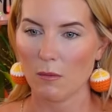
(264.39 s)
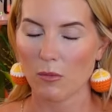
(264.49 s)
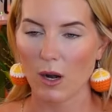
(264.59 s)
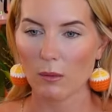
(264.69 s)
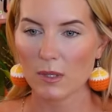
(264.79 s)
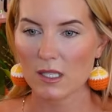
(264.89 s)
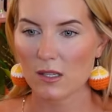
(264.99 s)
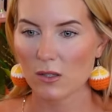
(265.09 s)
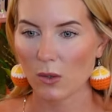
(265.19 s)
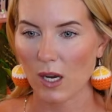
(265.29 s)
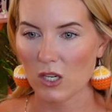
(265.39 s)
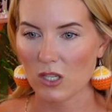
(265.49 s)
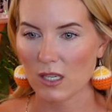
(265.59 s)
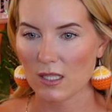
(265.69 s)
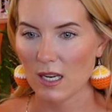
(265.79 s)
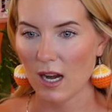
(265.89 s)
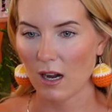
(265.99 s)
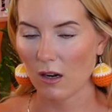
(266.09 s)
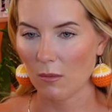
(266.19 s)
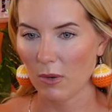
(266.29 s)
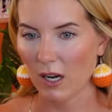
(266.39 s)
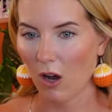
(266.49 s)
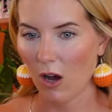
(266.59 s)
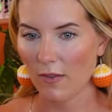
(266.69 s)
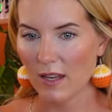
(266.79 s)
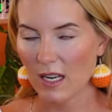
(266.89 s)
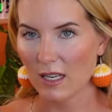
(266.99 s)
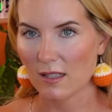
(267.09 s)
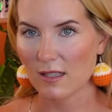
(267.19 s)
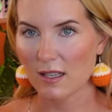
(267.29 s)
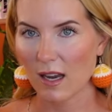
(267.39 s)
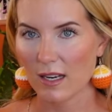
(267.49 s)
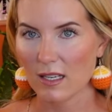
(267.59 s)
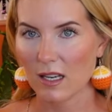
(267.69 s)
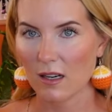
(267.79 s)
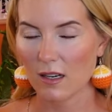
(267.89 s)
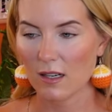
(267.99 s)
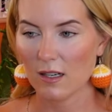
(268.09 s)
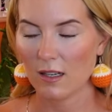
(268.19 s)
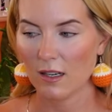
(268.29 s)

probably dislocation and tear, but on the inside here.